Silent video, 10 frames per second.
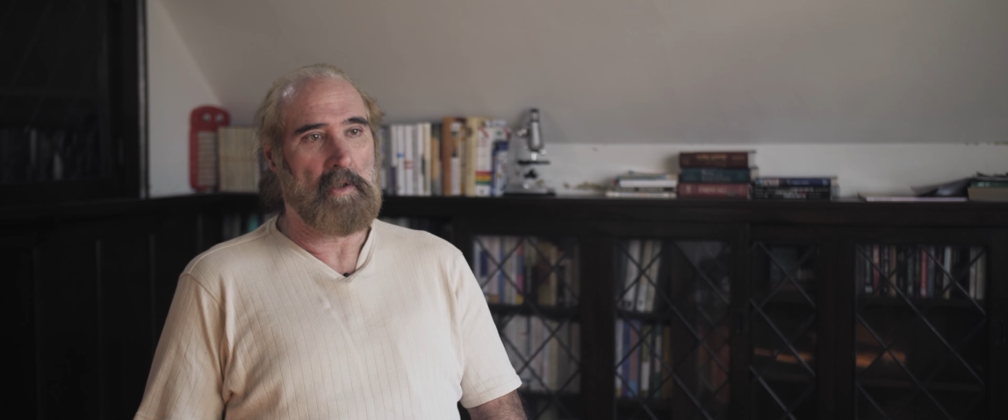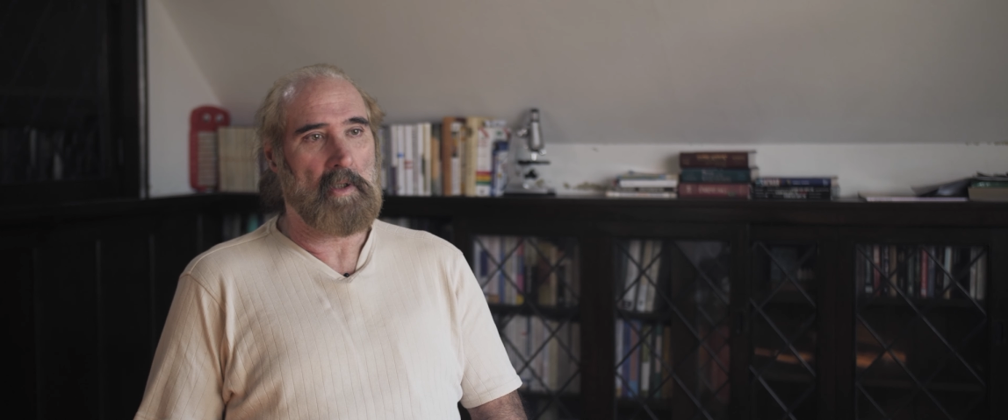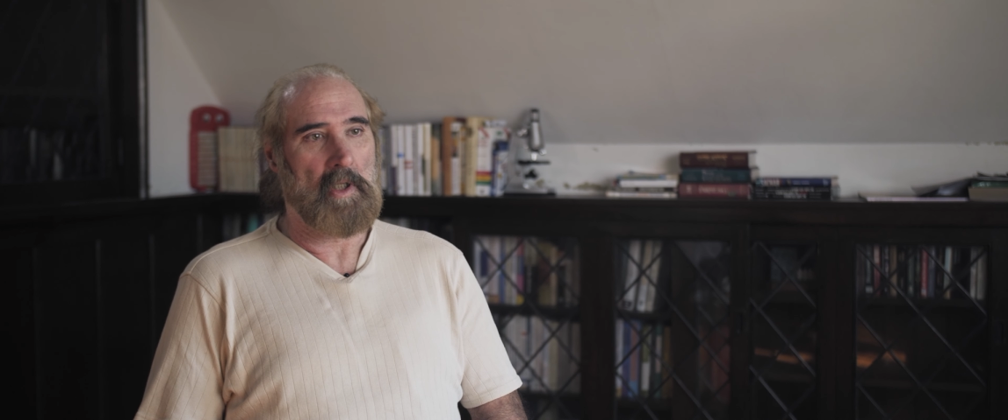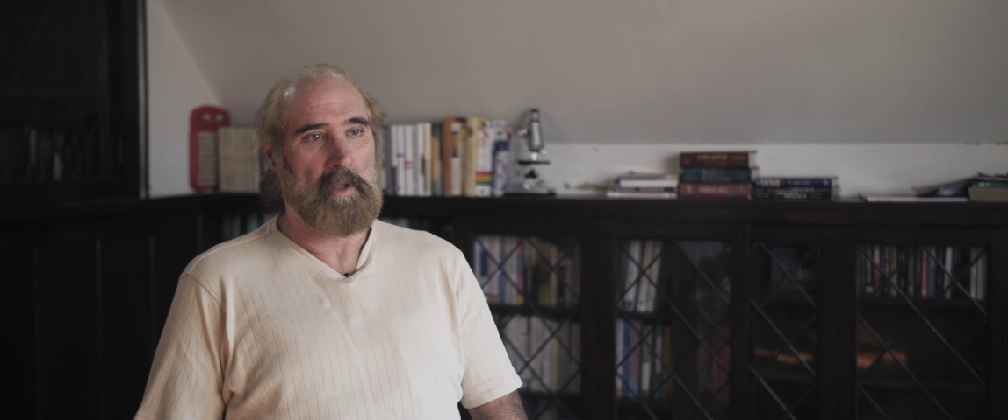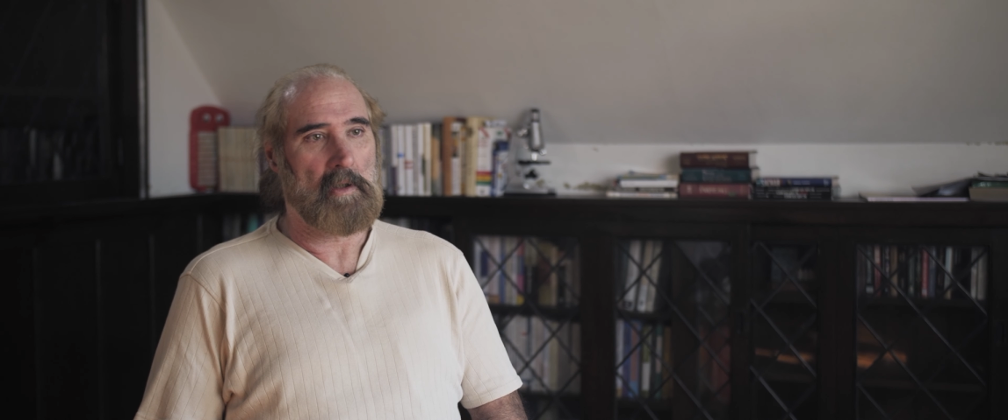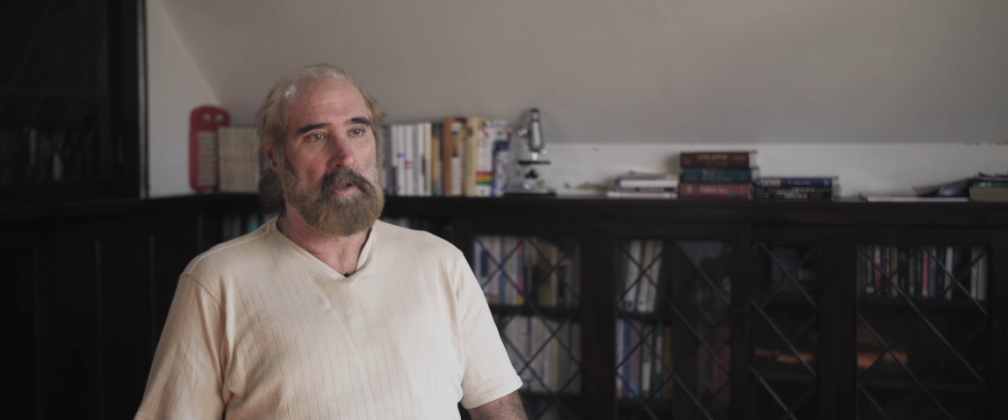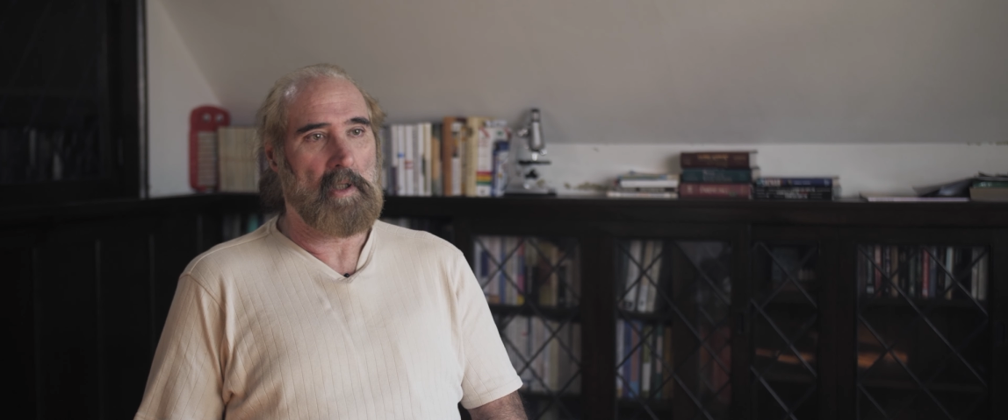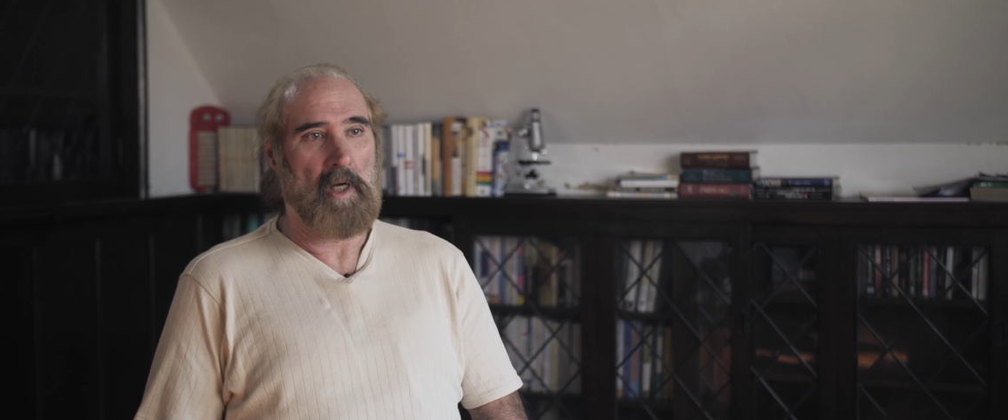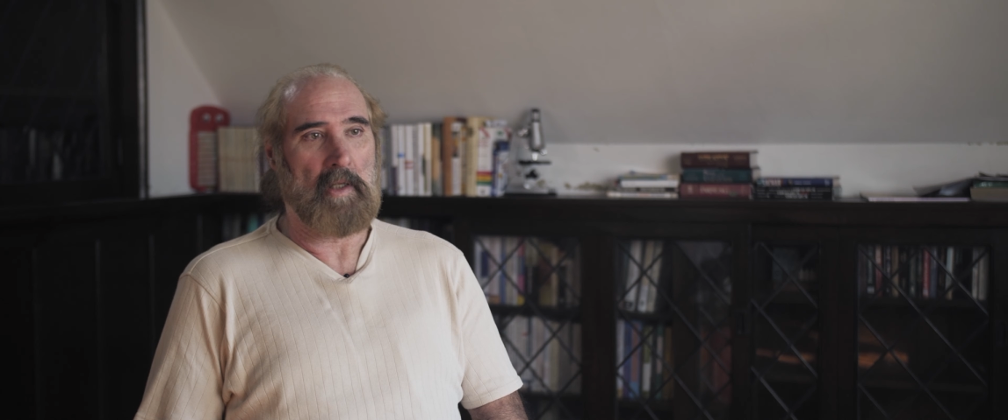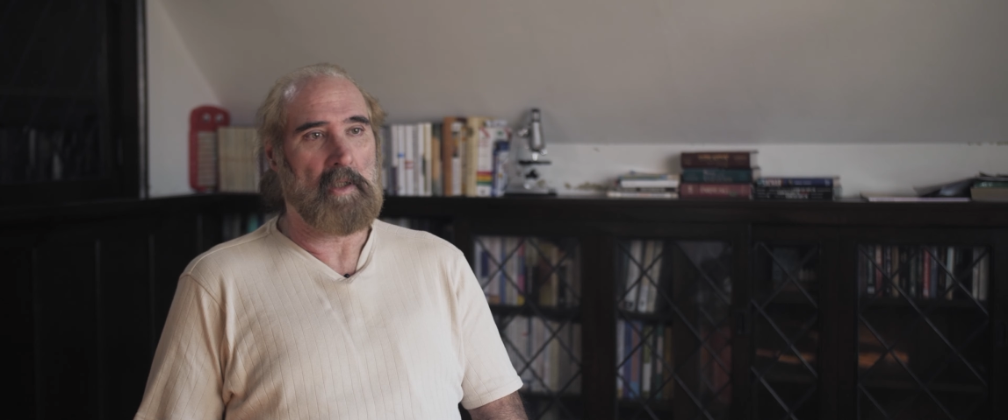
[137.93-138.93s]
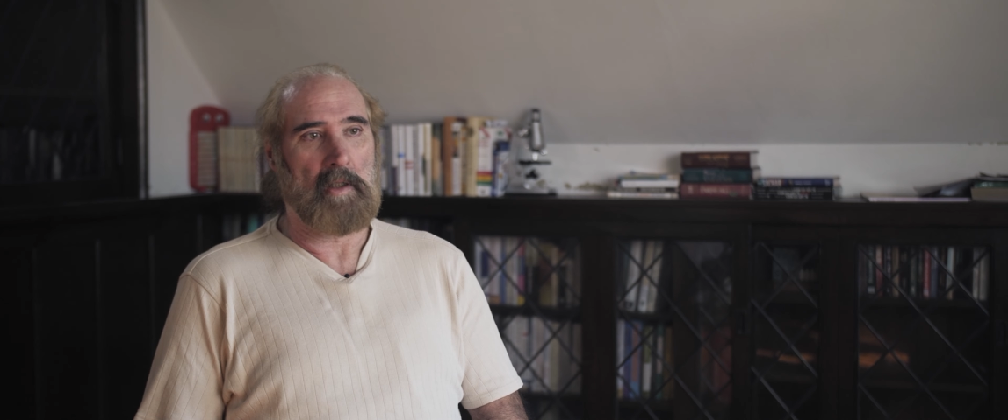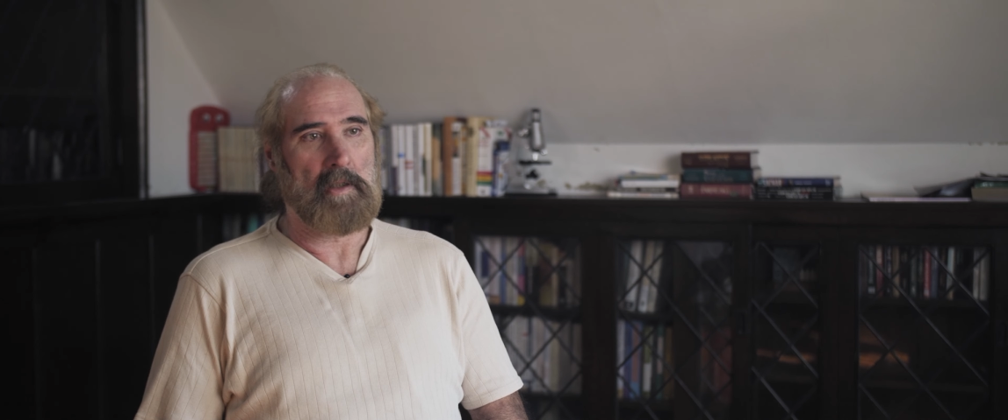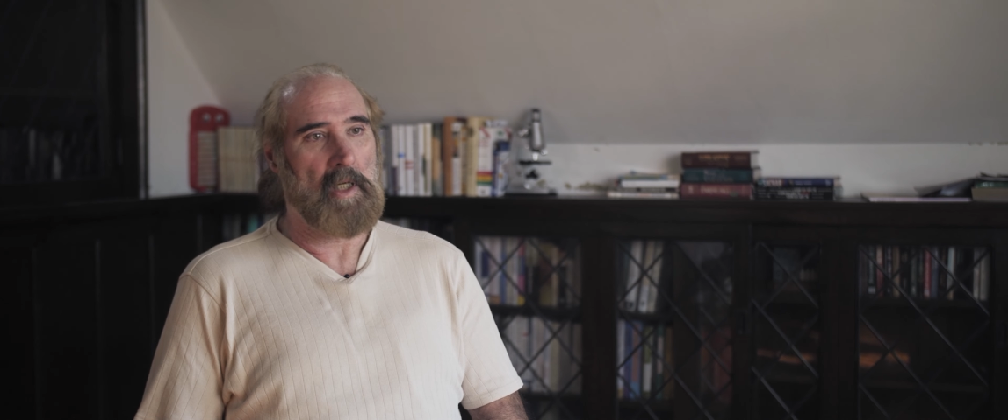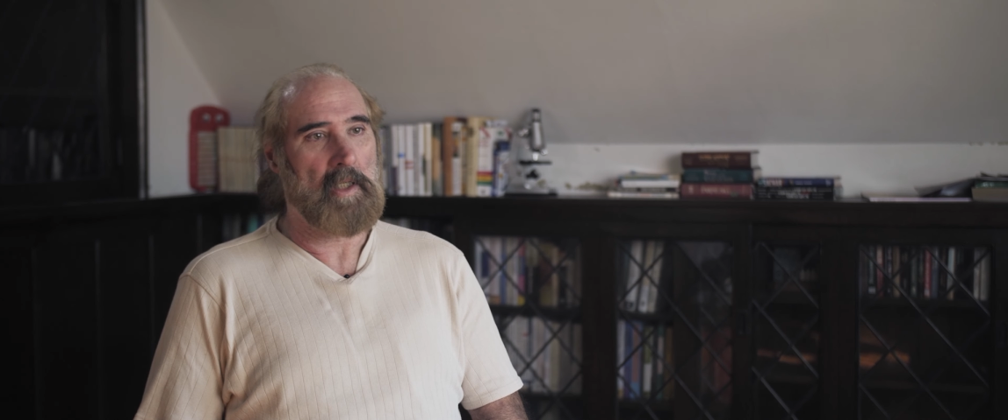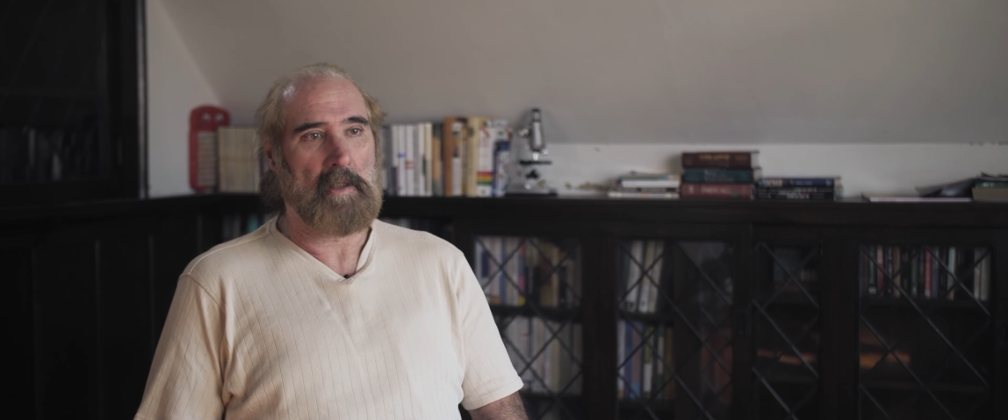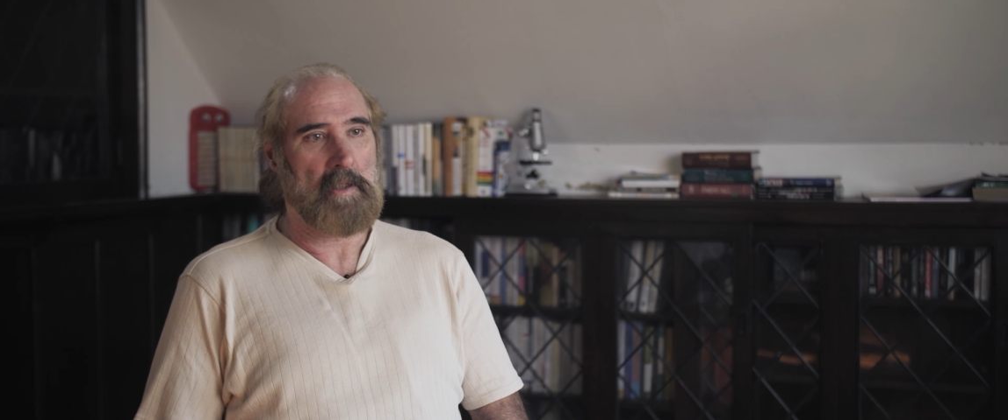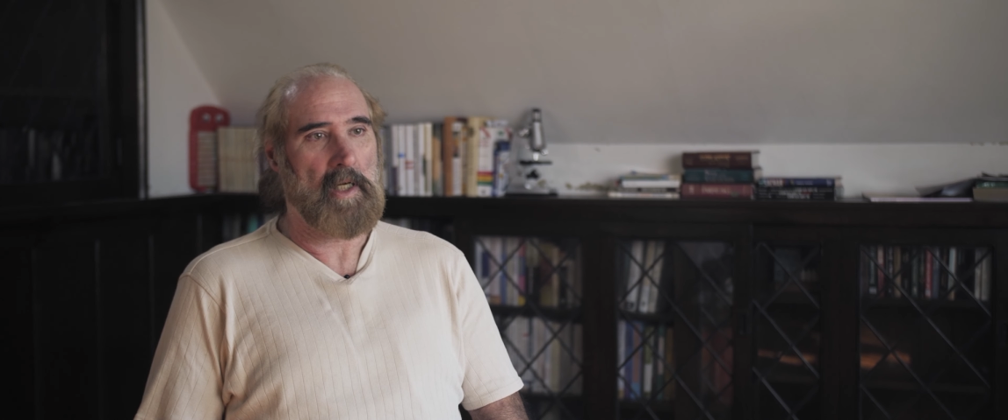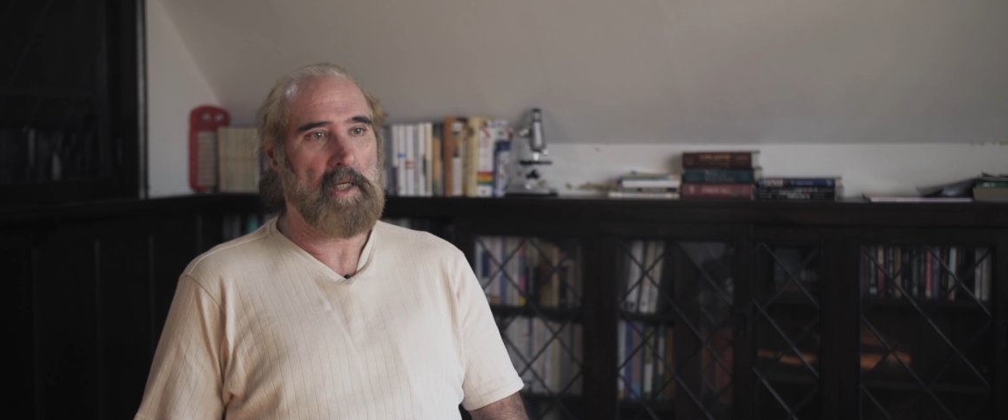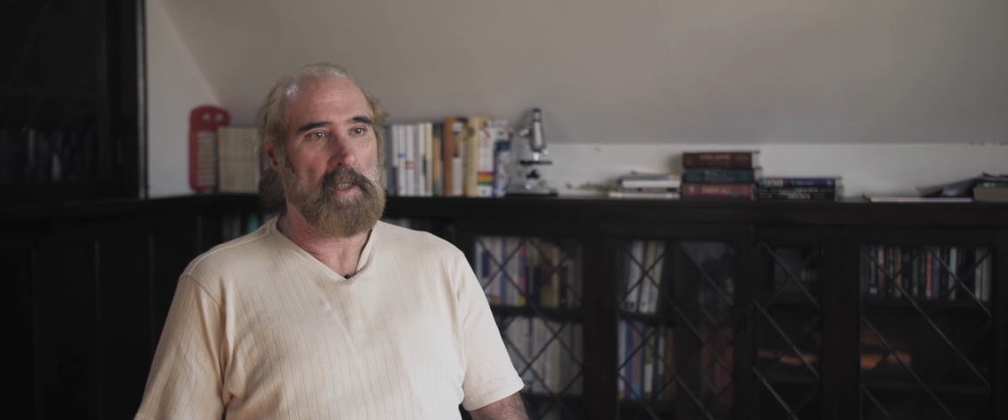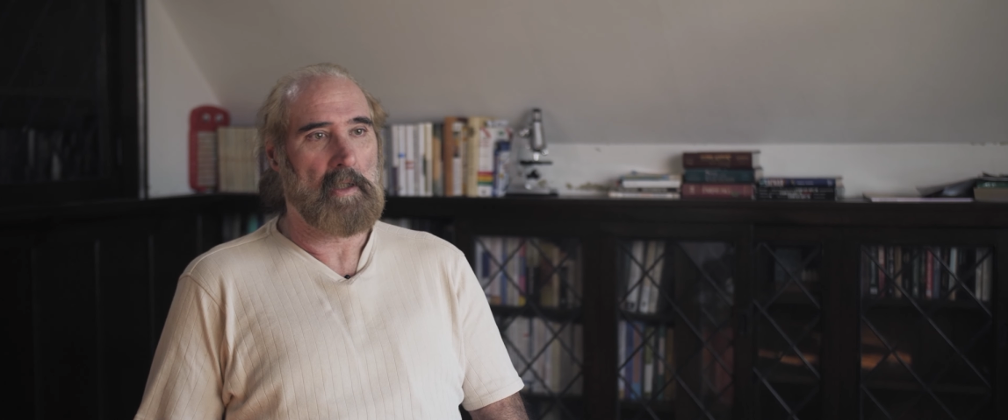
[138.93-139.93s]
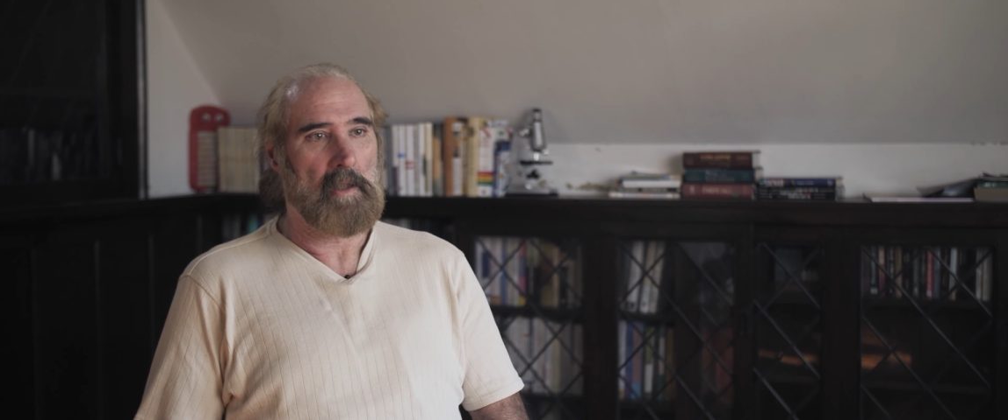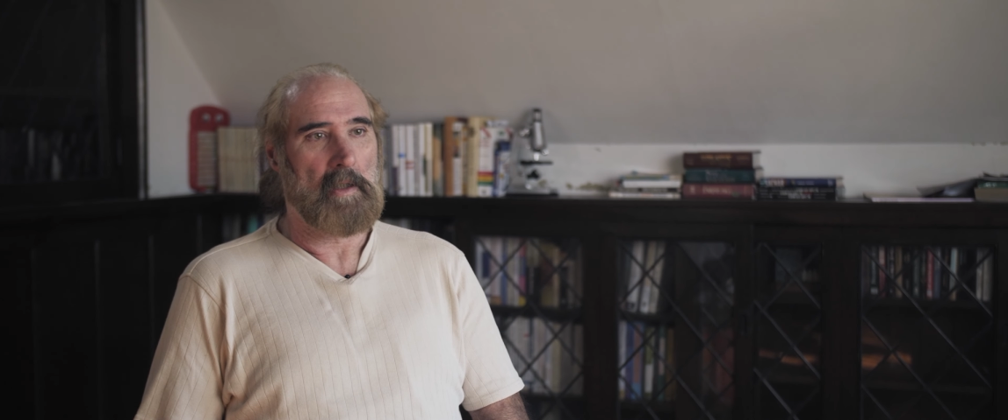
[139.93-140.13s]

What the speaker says: it's like, are they gonna take us, Daddy?